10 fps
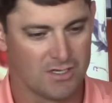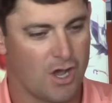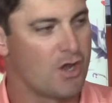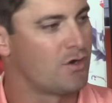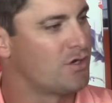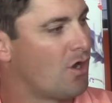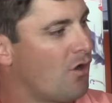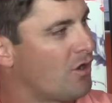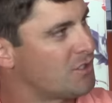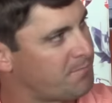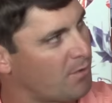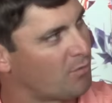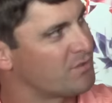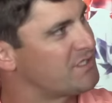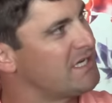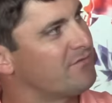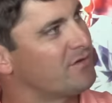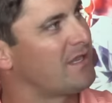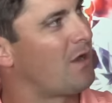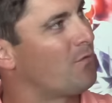100 yards per receiver
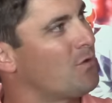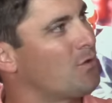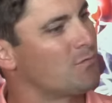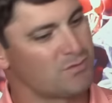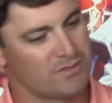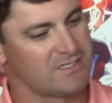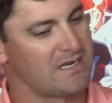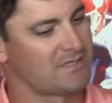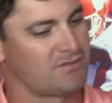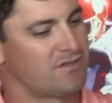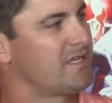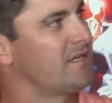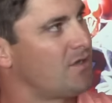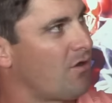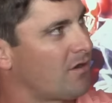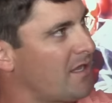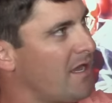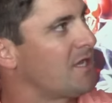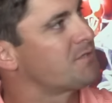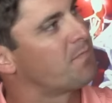in that room, so it's an extra 10-yard
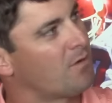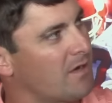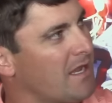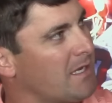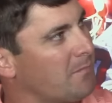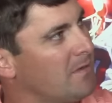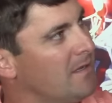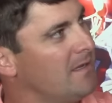catch per game.